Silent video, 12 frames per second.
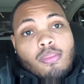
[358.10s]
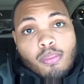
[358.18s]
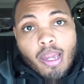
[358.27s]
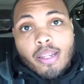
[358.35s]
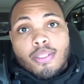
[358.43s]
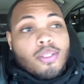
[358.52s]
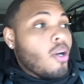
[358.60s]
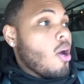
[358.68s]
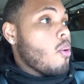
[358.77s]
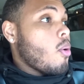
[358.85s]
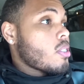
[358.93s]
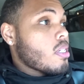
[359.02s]
made it to the
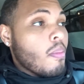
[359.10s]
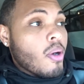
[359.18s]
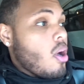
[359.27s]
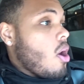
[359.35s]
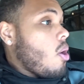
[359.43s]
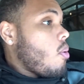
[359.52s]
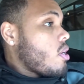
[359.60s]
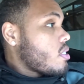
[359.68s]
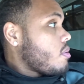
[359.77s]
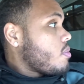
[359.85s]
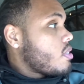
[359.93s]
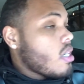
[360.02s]
car wash, got my car wash.
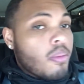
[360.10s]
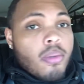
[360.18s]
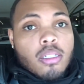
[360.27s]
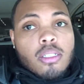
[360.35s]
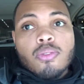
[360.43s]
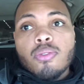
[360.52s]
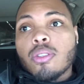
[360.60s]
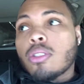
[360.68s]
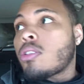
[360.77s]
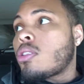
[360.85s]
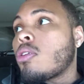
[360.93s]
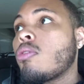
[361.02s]
I've been talking about this for
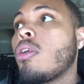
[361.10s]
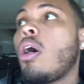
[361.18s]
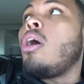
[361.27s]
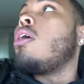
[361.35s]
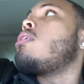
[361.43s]
too long.